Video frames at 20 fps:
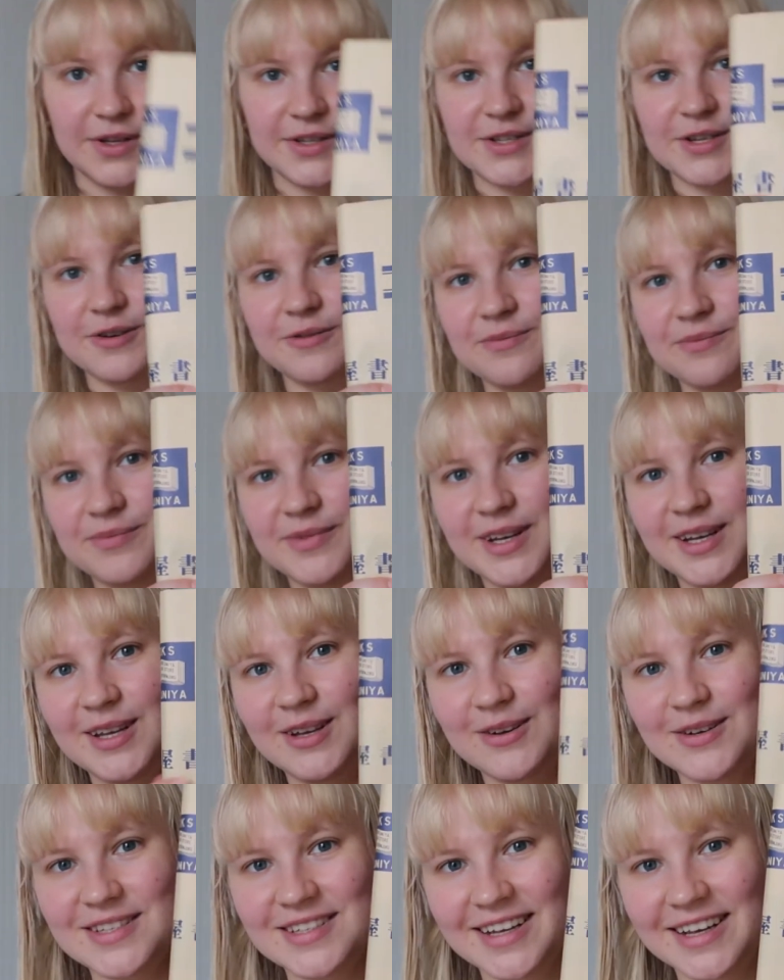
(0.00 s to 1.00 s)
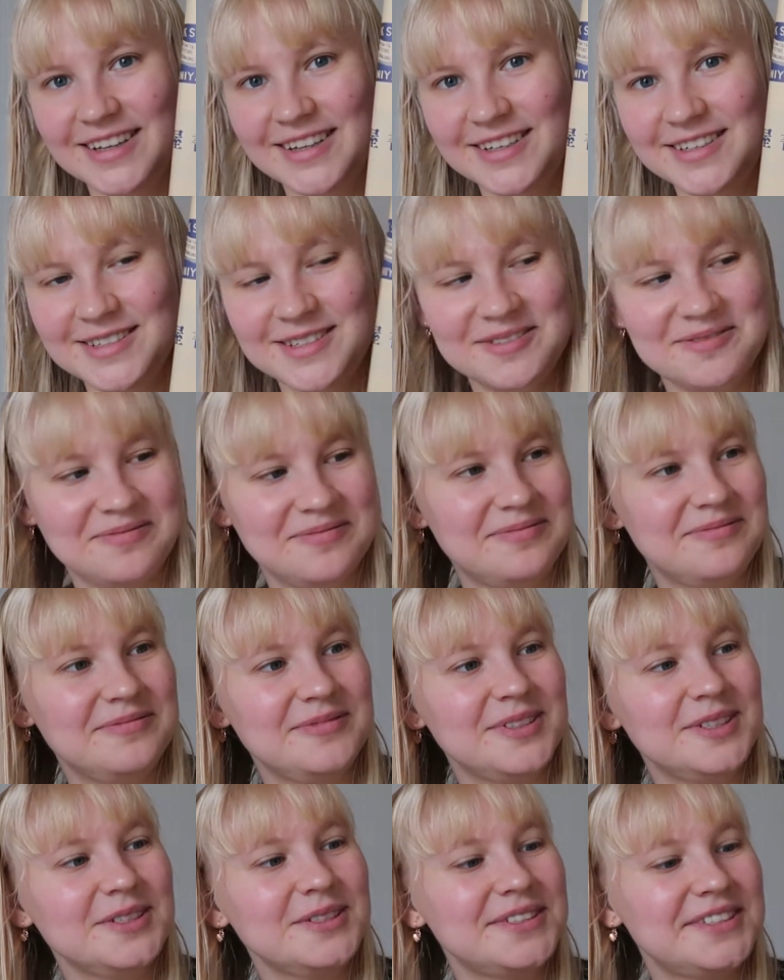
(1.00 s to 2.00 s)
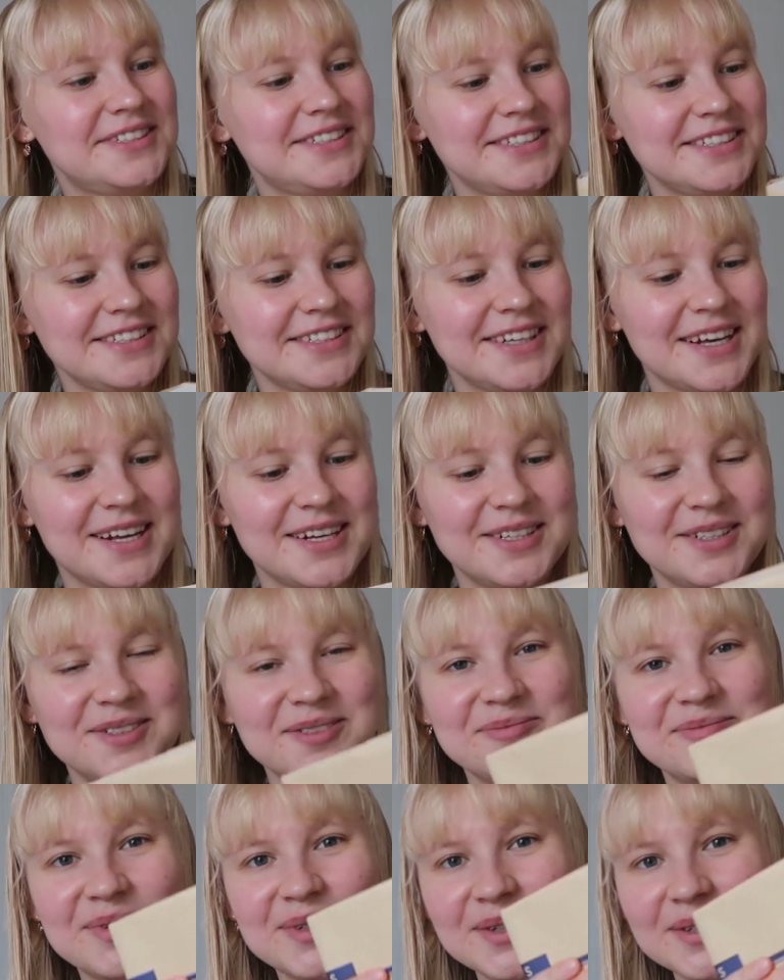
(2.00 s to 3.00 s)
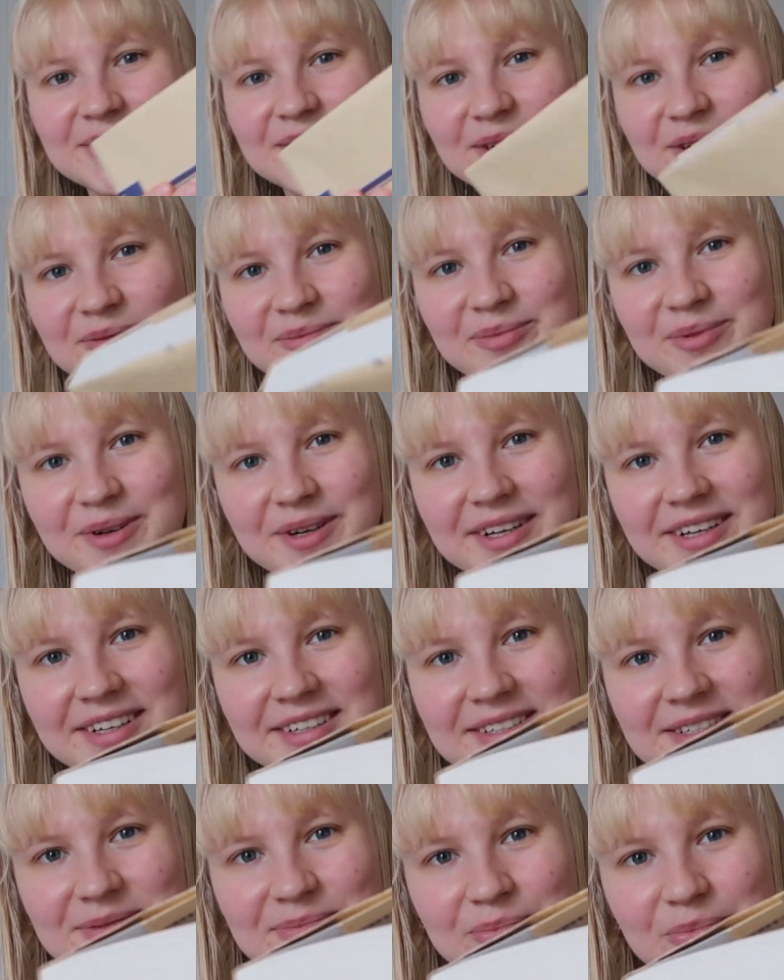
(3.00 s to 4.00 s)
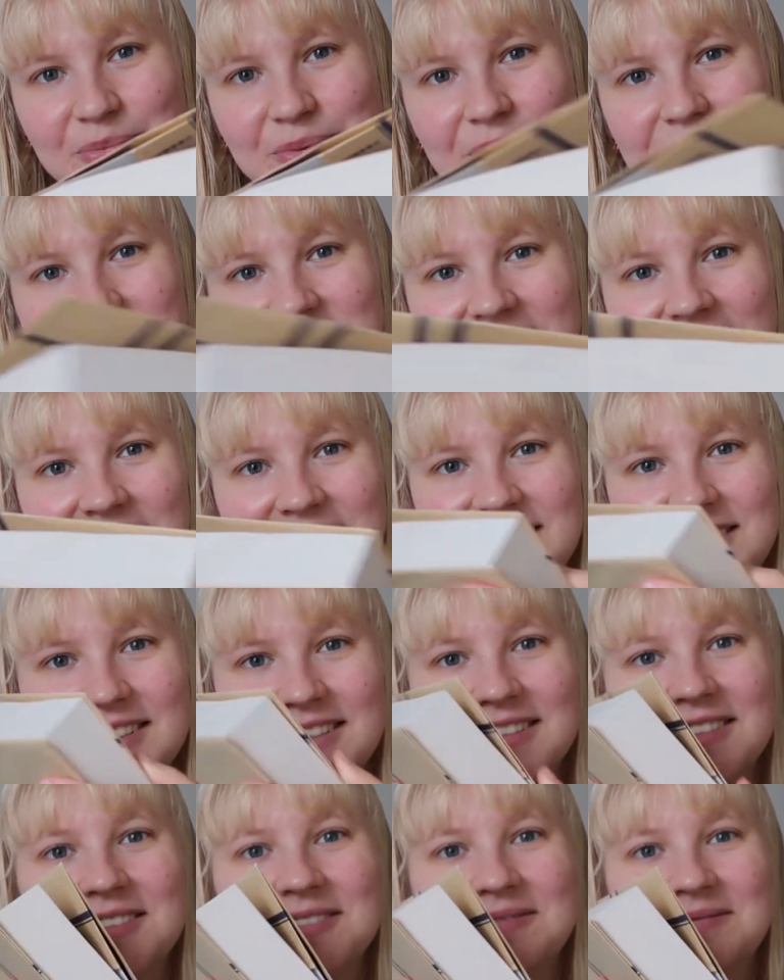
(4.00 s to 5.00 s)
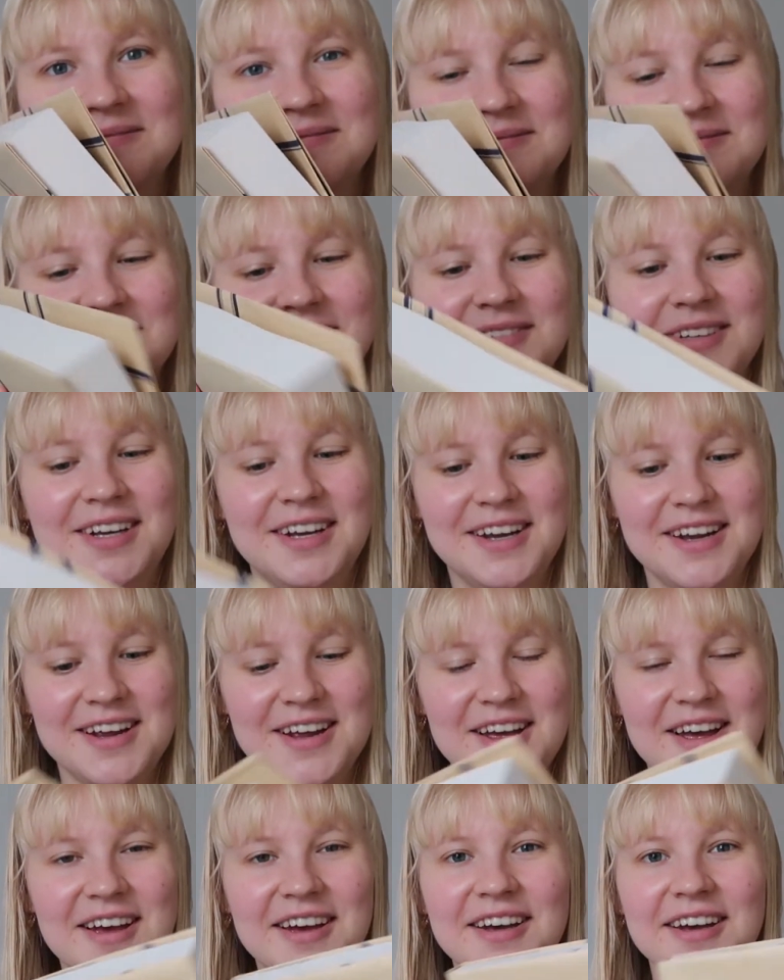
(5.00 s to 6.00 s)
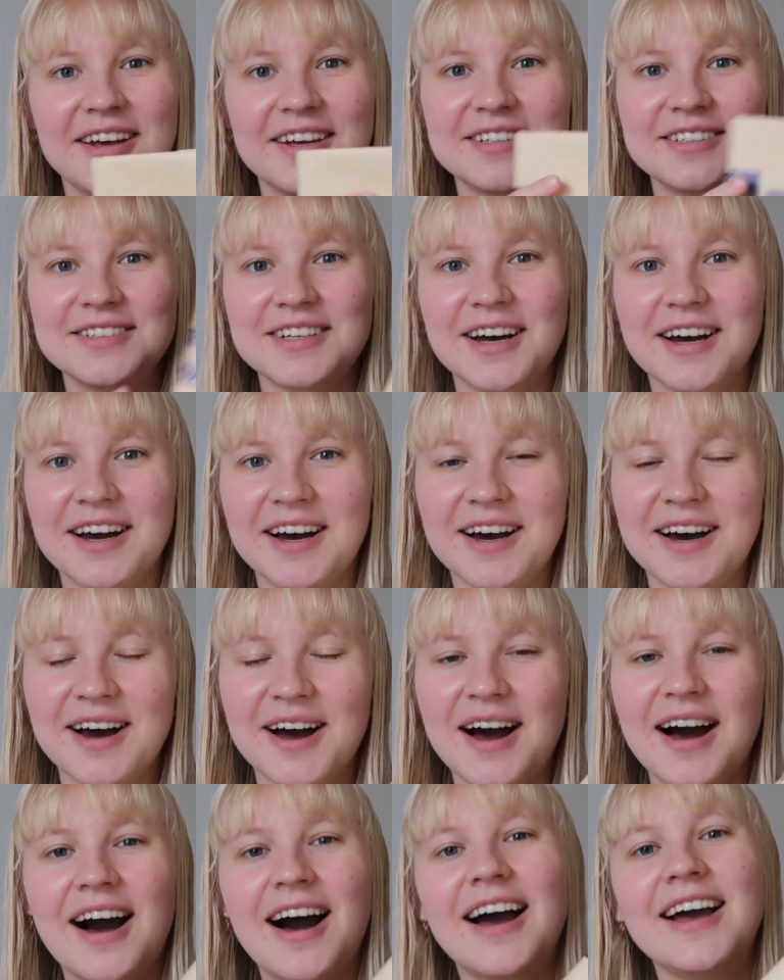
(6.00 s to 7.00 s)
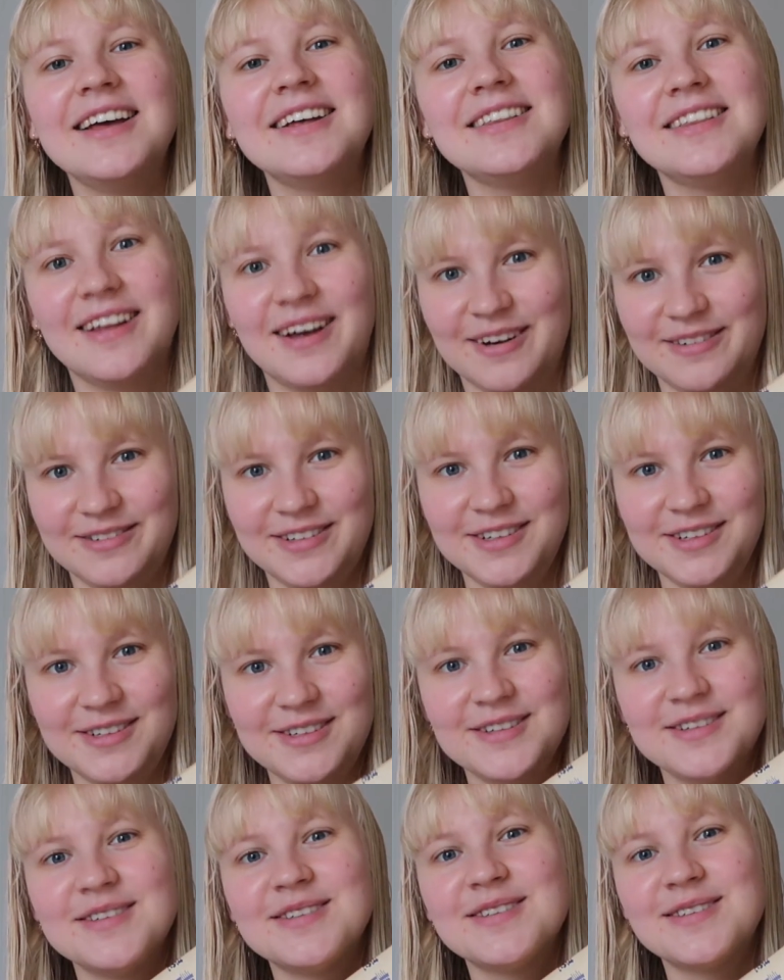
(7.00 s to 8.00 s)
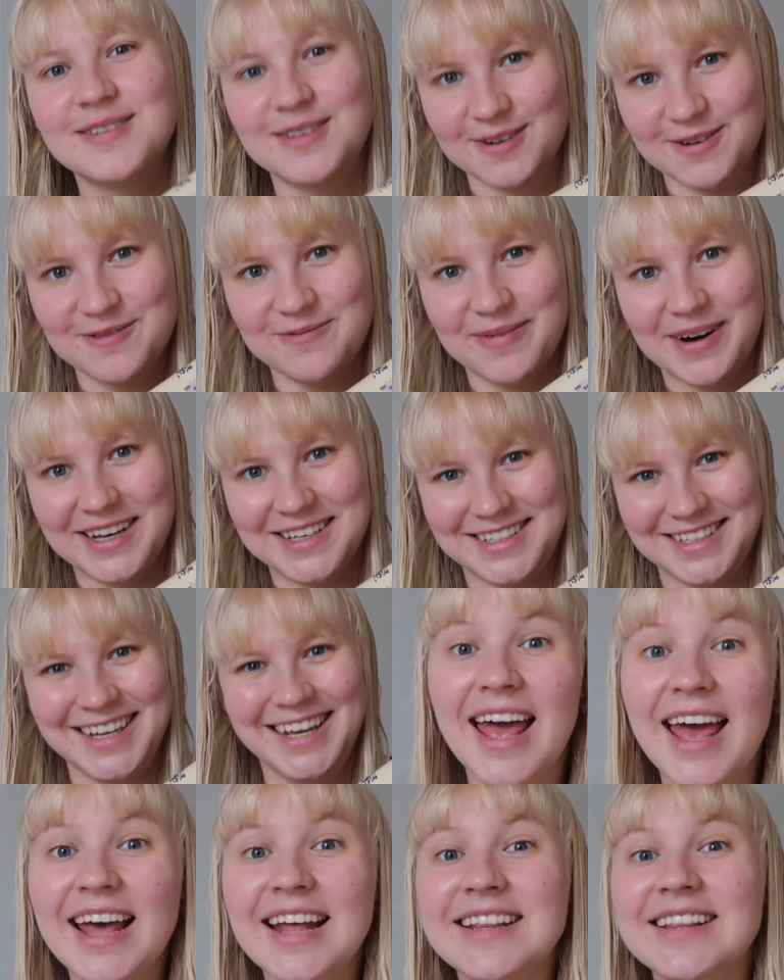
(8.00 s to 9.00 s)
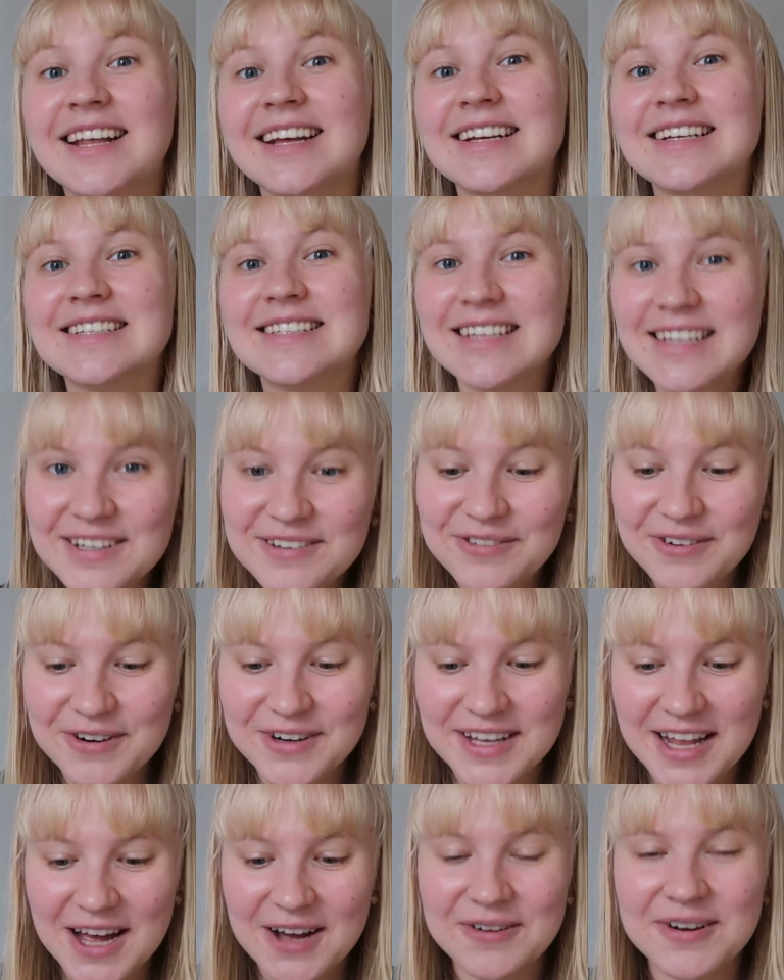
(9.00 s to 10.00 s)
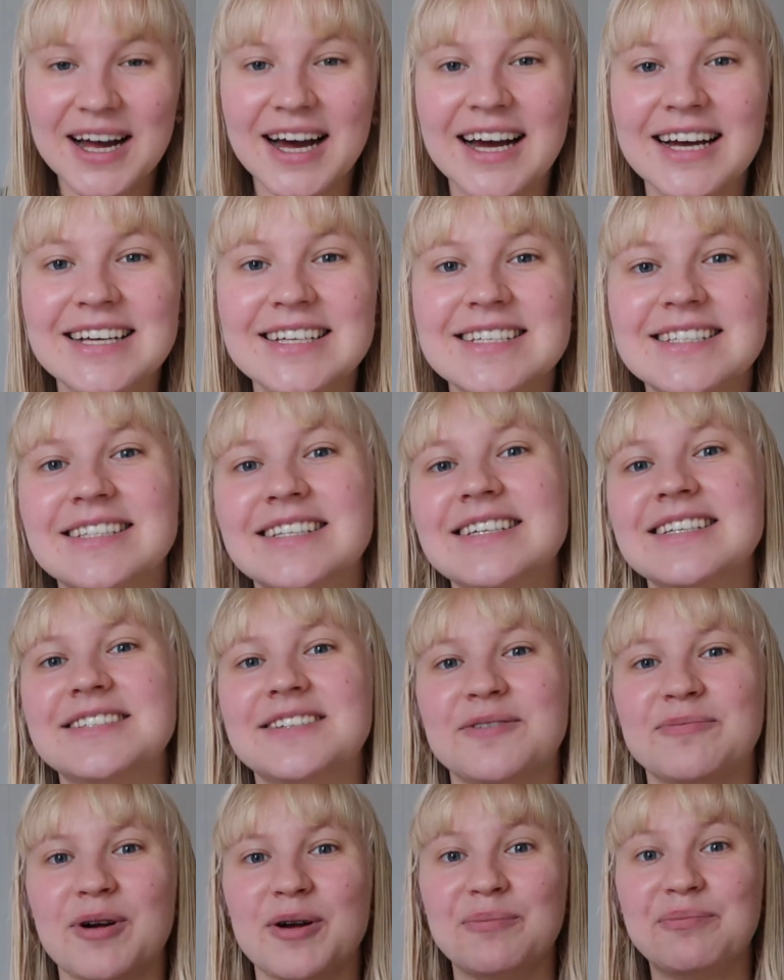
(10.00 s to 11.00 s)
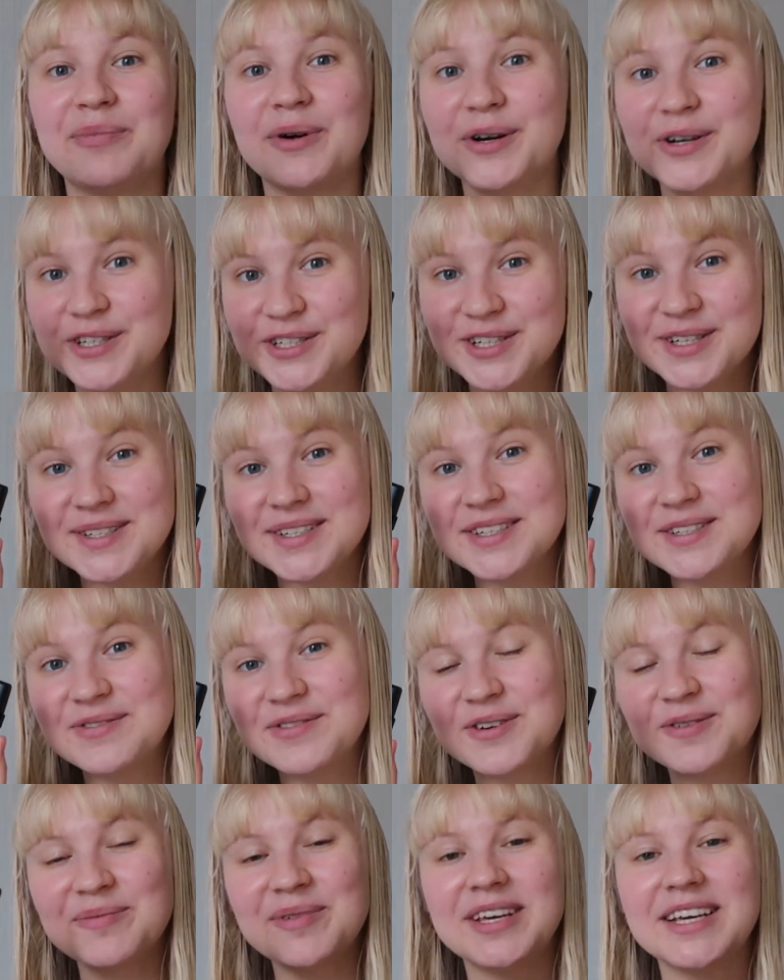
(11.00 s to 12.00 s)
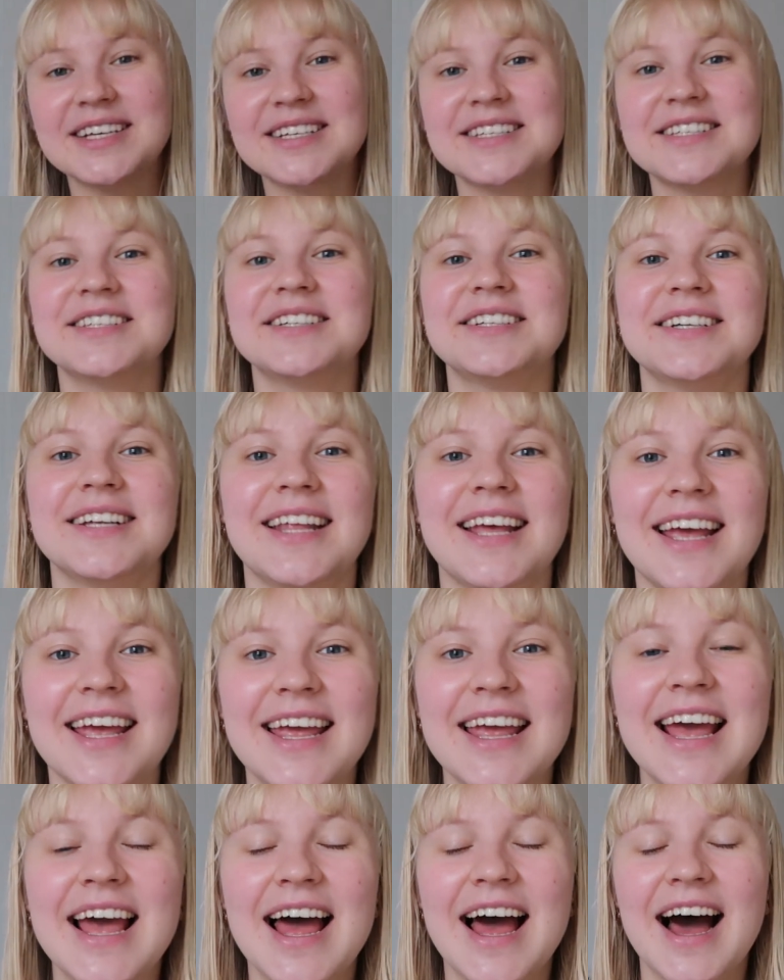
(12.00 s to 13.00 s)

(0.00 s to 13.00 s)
So it looks like this, you see, and your book, your book is protected, and I love it so much. And that is it for now, guys. These are my purchases from yesterday.